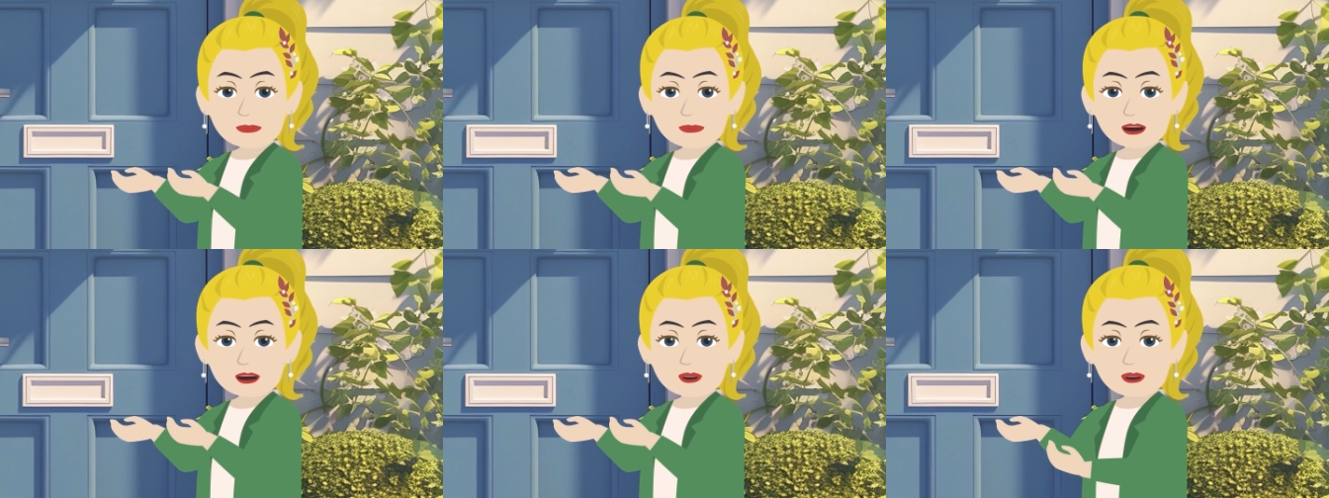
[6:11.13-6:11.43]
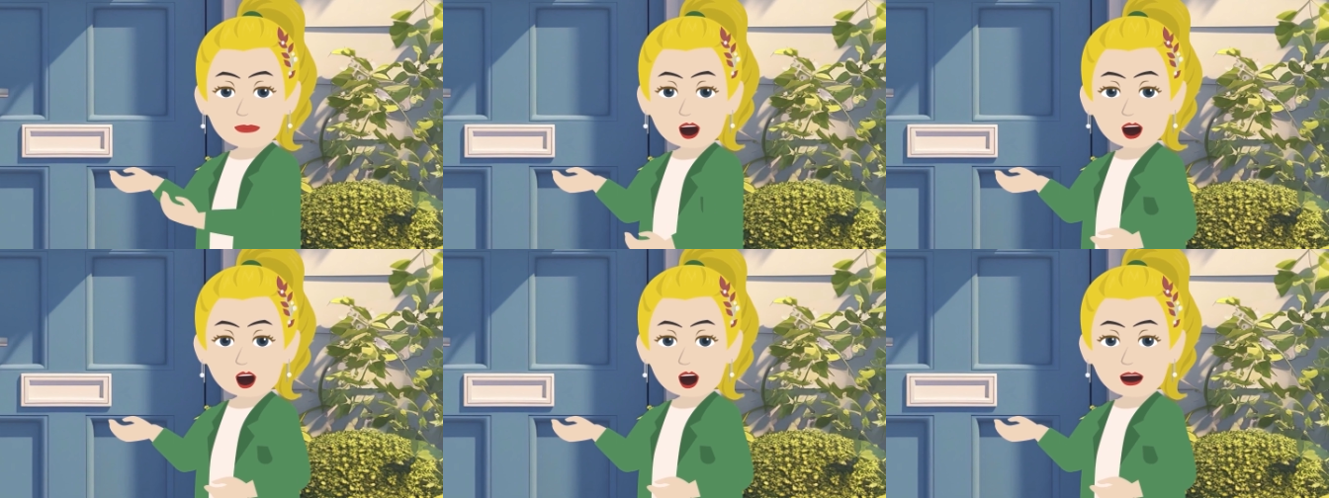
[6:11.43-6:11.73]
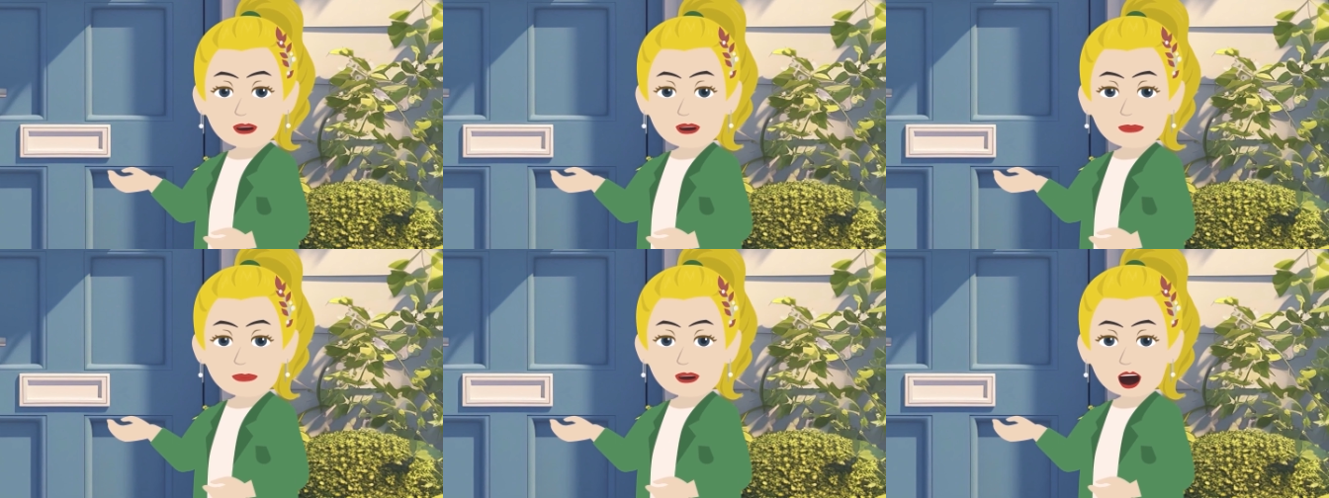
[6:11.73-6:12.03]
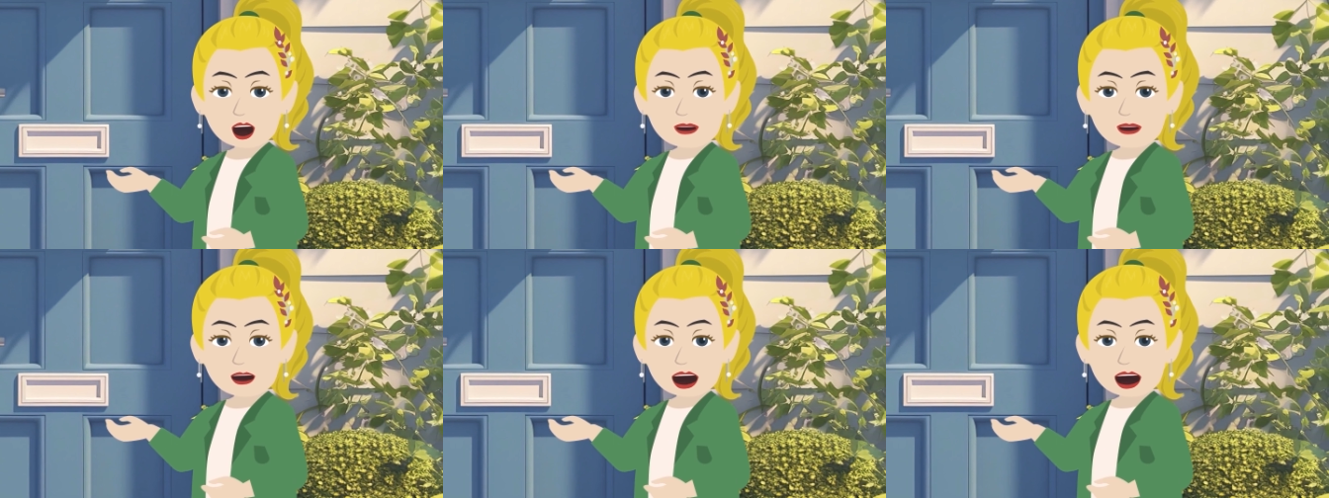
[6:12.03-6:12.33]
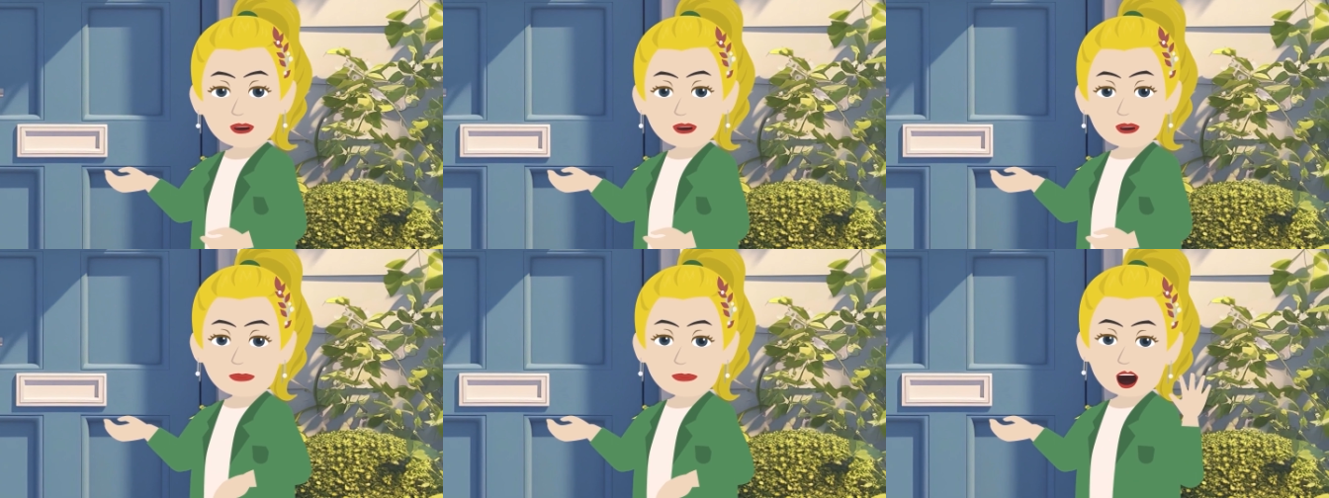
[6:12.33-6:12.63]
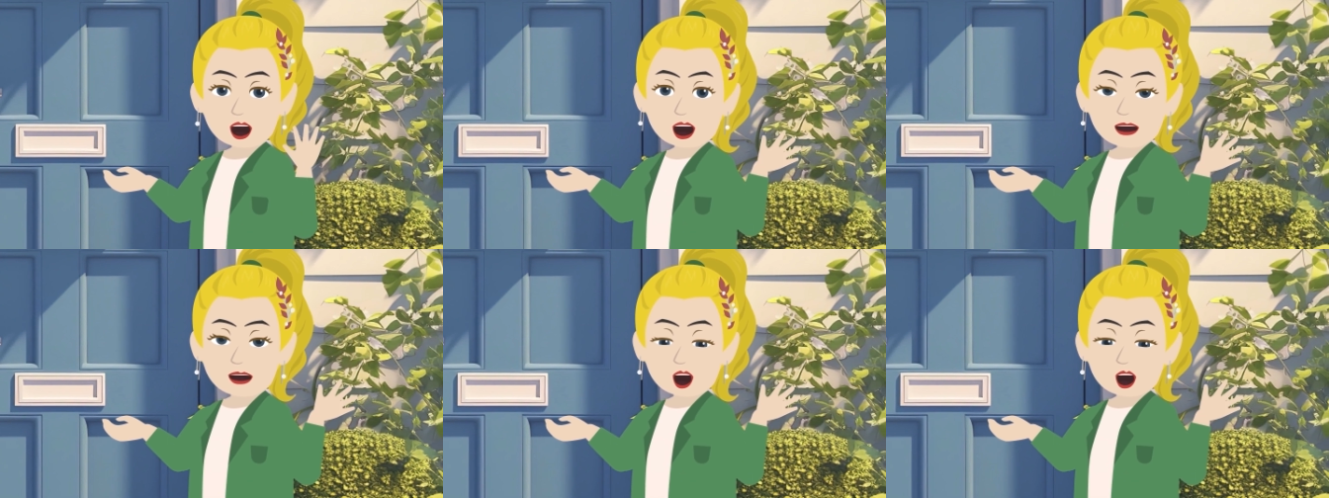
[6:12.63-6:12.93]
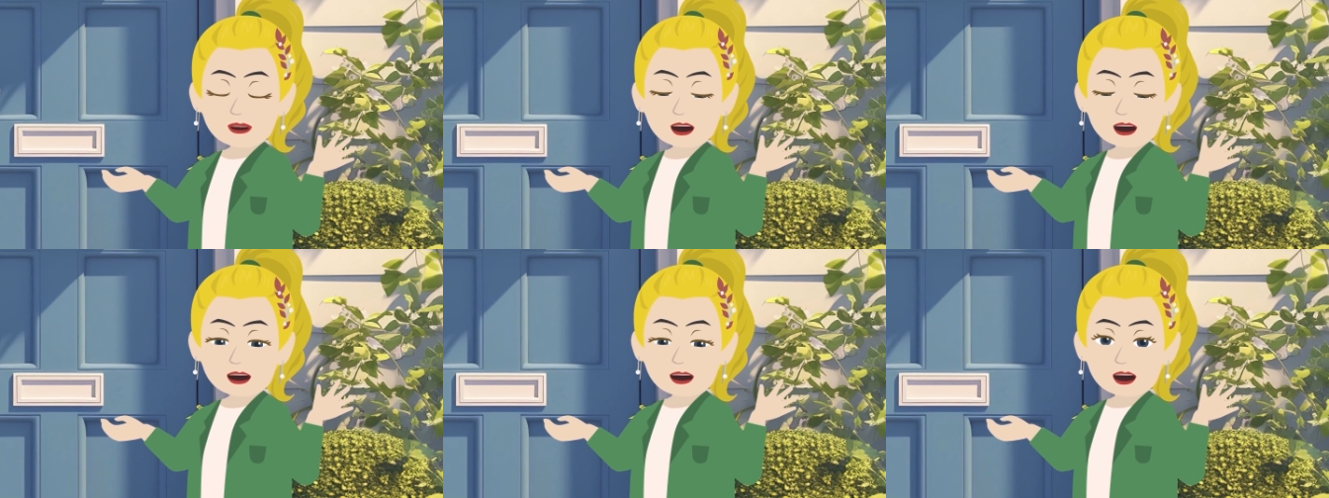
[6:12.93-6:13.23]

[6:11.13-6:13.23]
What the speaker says: which means you direct everything